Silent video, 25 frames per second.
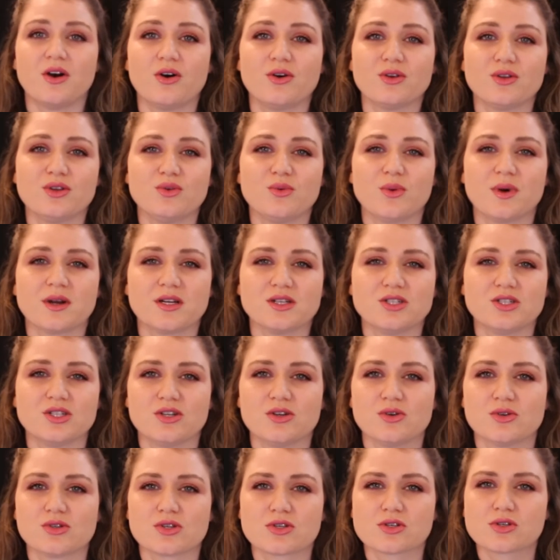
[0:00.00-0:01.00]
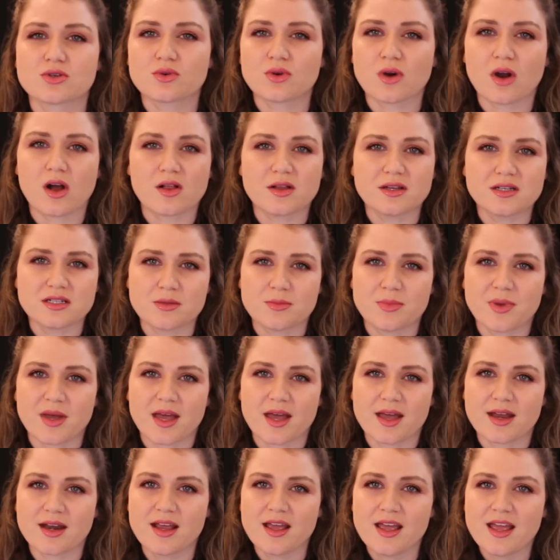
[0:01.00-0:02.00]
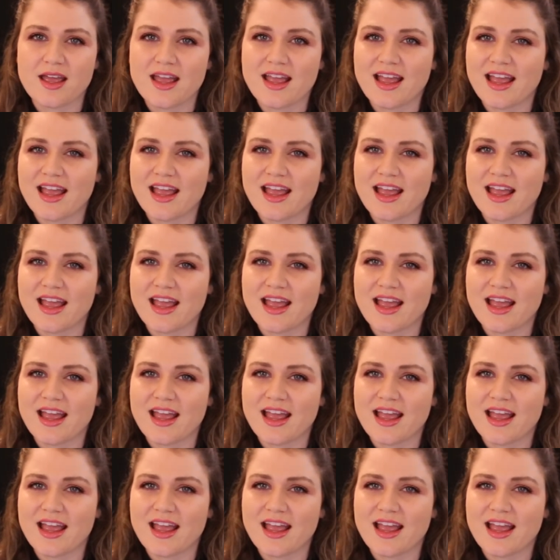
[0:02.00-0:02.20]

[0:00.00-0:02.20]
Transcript: all you wanna do is just crawl into bed